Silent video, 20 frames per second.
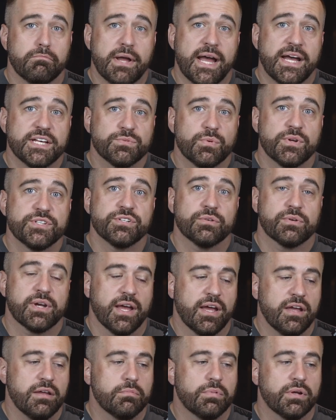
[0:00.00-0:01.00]
Aswan's
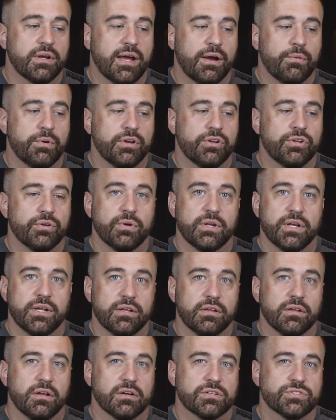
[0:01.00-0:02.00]
okay, but I would do it
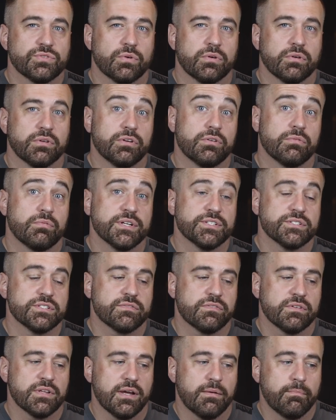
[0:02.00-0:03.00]
in Luxor, and there are
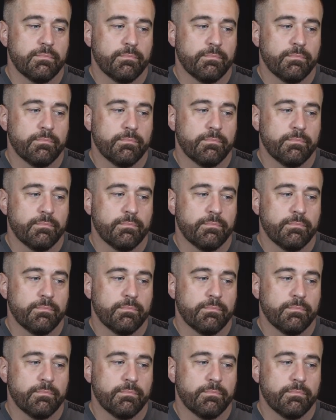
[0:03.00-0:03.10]
reasons for